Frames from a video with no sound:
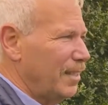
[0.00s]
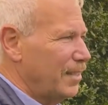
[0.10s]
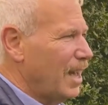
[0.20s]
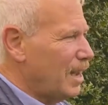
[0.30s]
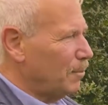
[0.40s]

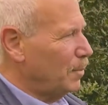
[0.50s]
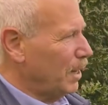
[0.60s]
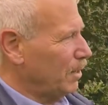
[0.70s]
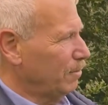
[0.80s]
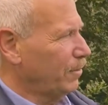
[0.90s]
That
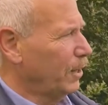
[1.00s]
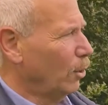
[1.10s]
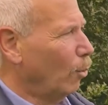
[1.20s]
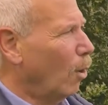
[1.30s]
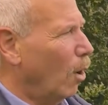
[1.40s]
made them feel
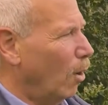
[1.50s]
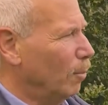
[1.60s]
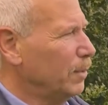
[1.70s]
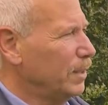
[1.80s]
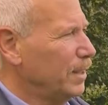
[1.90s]

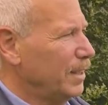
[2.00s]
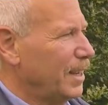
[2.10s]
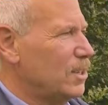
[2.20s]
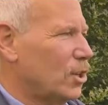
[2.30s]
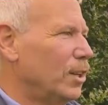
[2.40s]
warm.
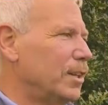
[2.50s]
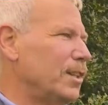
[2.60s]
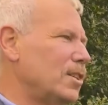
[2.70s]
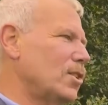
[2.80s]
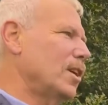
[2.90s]
In turn,
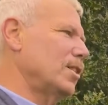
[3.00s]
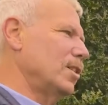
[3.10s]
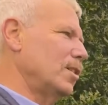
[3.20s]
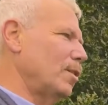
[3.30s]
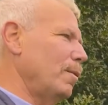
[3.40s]
they
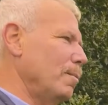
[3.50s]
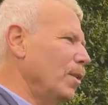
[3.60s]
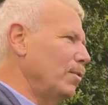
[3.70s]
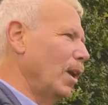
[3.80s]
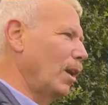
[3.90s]
started to
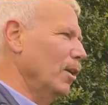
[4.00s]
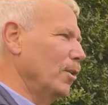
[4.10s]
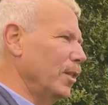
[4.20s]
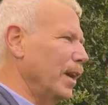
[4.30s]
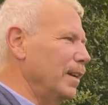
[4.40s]
remove the
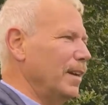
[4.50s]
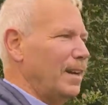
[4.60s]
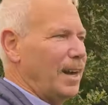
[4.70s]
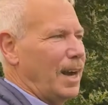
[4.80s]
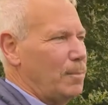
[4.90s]
clothing,
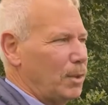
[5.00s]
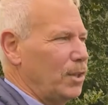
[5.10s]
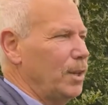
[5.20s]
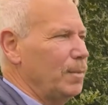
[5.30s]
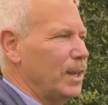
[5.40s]

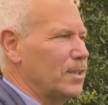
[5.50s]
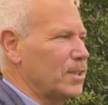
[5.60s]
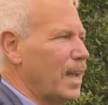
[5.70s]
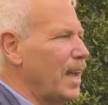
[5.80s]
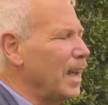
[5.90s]
hypothermia
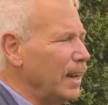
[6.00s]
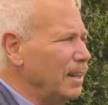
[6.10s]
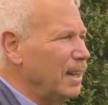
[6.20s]
set in,